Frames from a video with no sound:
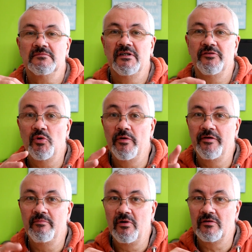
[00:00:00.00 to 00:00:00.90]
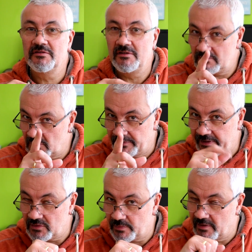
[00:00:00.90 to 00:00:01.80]
and do an unboxing, oh
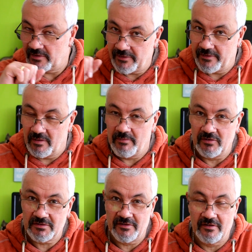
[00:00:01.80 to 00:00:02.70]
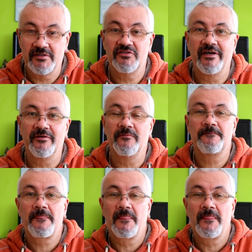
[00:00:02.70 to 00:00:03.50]
yes, we're going to do an unboxing on this channel.